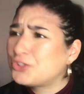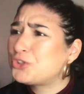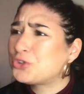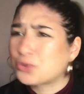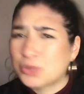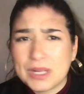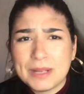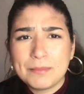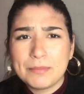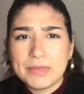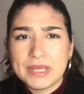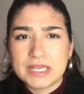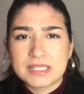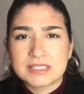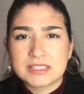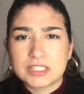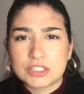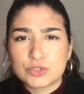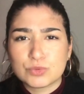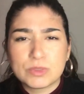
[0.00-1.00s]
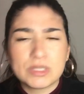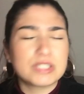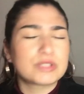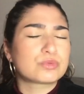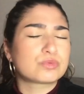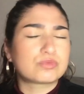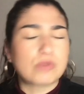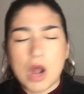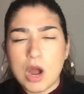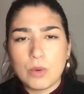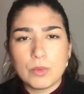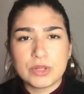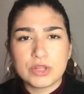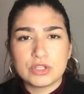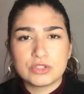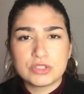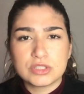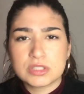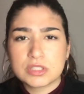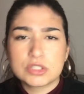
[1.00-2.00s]
Treat me as such. What is wrong with
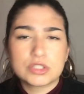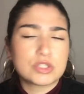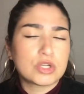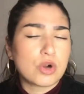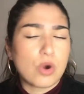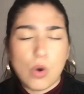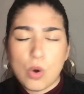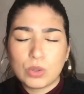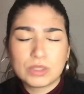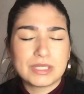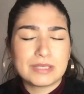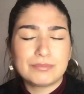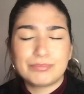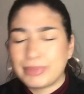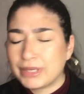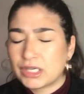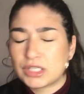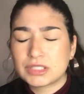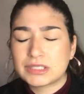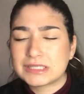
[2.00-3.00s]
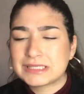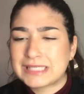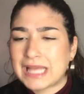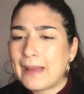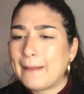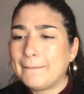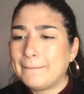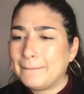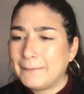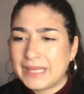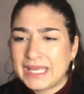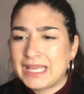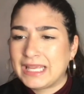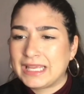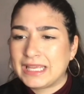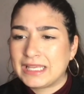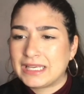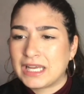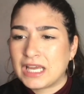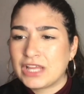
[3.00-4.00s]
you? Just because you're old and bitter, does that
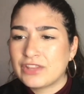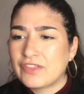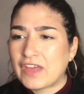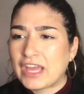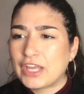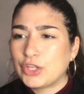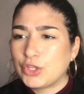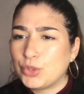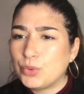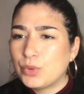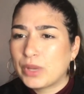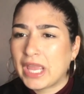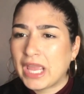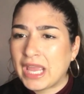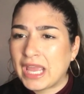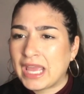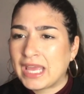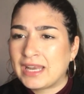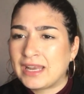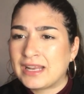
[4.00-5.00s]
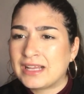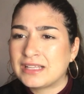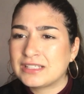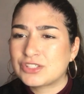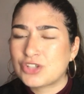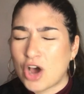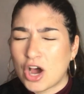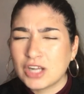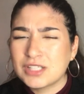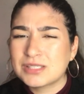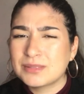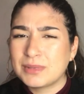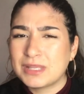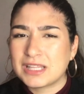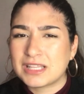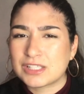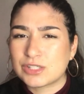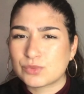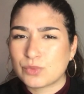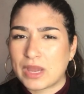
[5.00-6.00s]
mean that you can talk to me
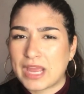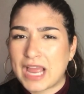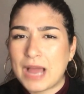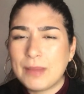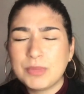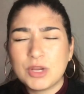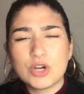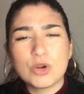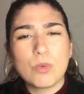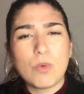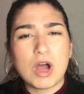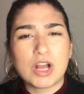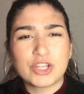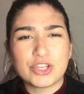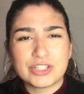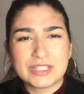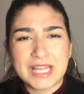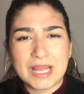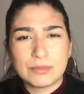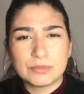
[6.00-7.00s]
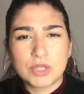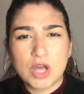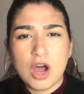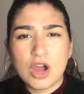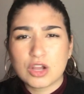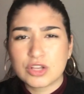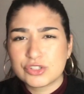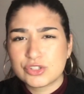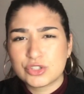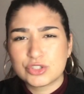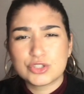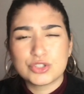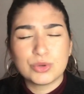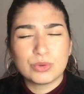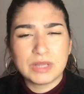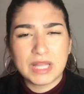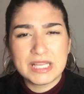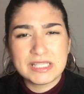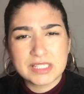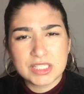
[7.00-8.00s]
this way? I'm here to walk your damn dog because you're
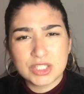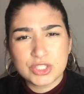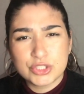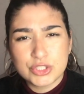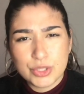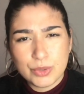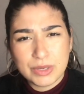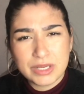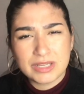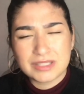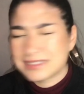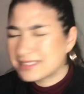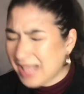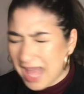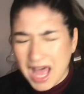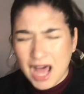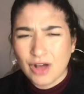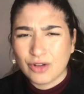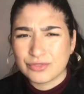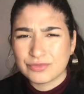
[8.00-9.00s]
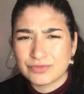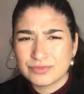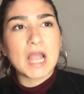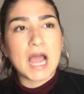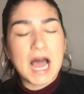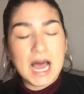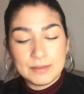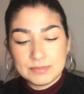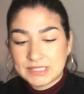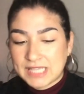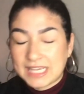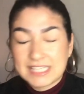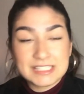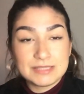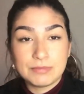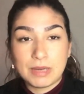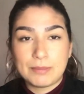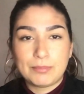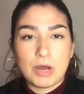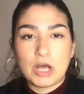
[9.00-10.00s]
too lazy to do it yourself. I'm texting
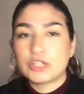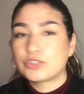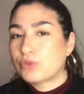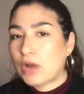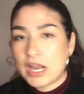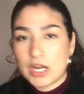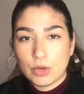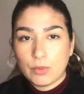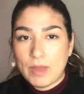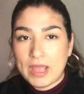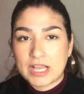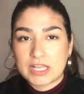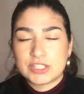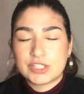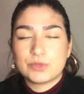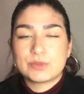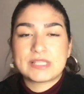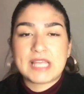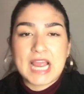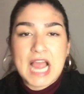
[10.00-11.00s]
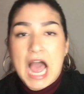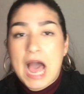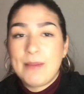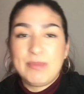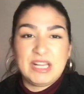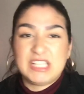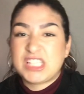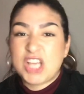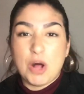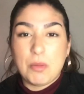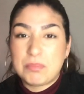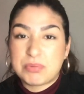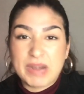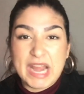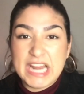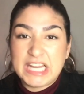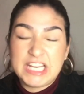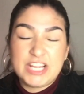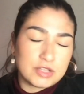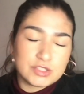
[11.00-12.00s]
my boss right away because she was like, I'm gonna tell
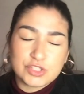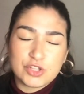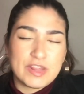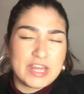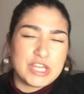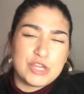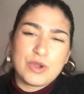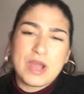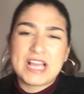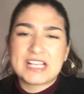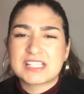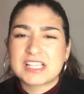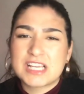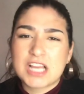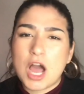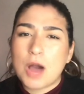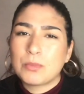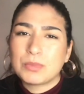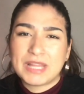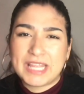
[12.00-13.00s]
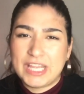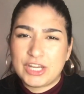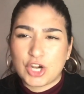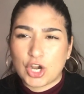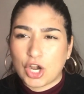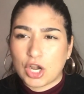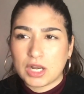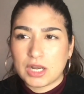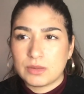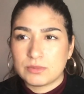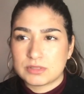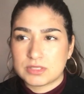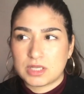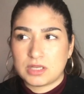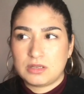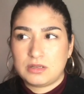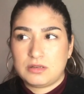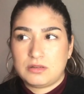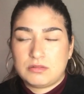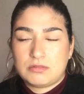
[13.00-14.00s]
Brandy so that you guys can come later. And I was like,
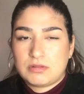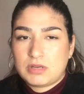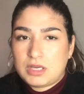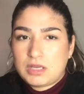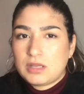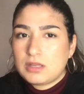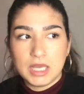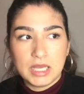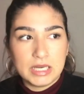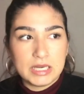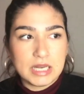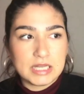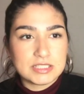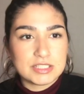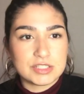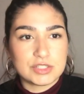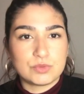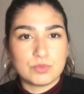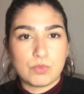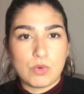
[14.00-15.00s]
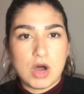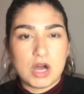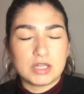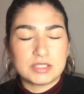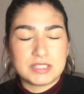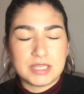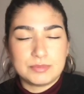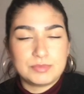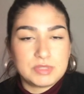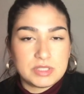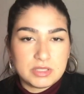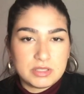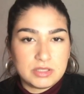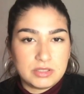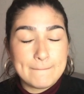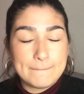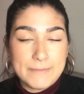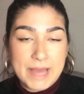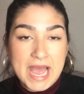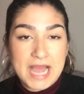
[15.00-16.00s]
okay. And I just walked up to the
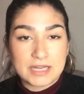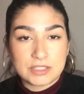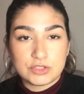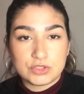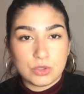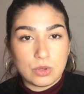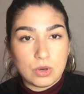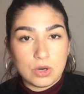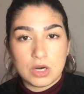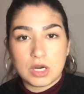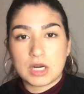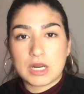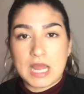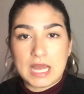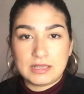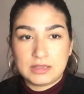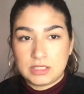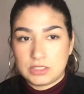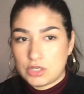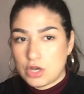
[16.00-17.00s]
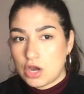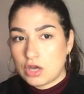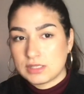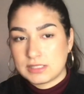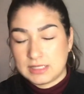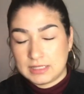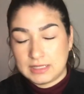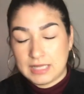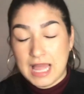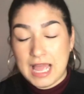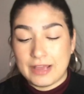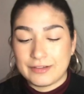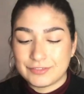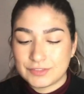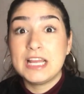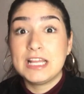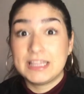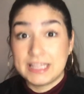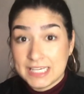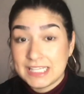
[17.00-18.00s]
back door, got the dogs and left.
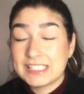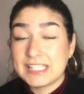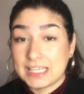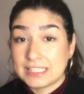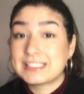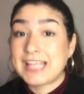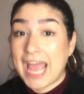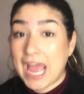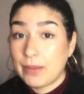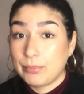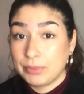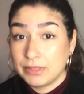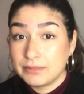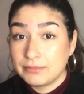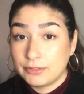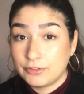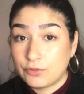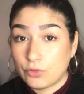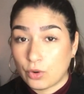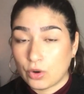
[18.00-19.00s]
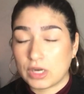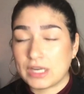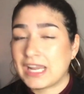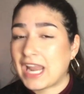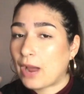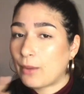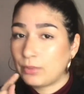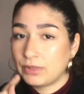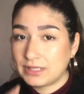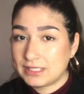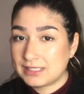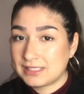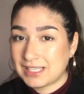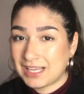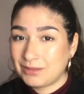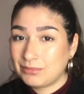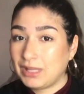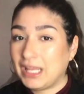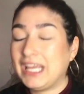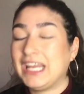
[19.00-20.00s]
This has happened before, not with the
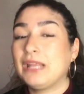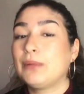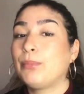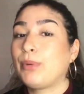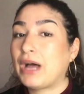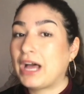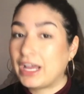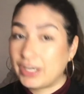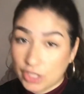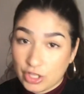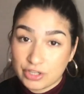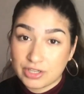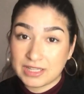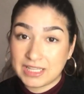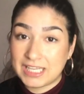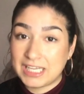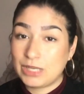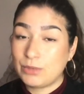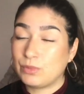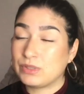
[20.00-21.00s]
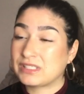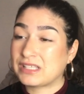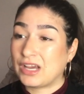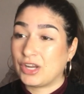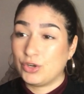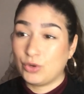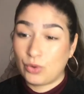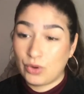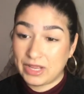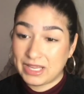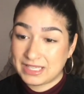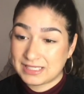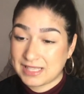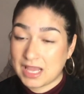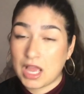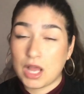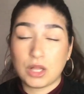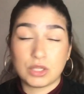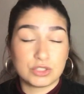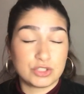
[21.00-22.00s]
same lady, but another lady was annoying as
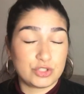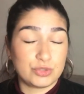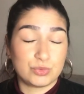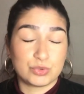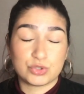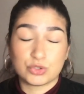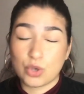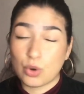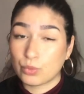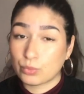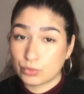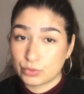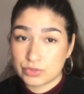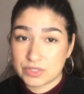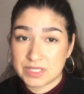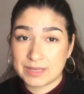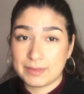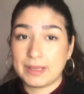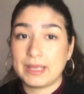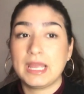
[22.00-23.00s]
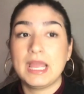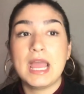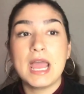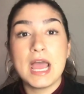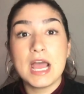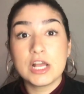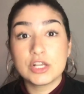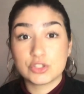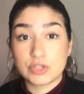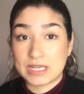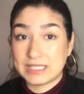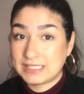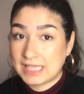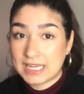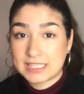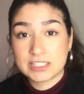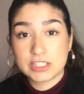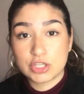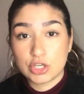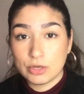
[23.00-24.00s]
hell and she was so rude to me. So I
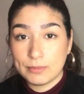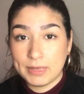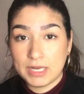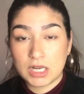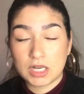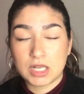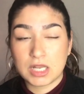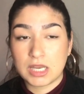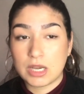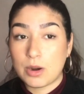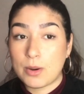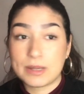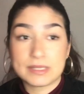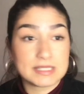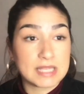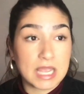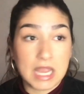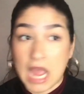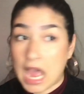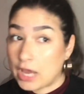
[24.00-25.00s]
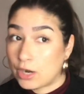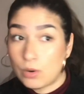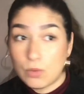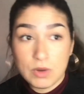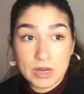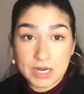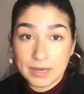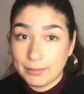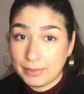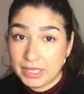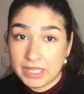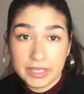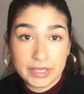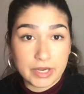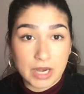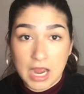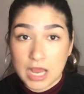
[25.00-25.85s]
texted her immediately and I was like, I don't wanna be here.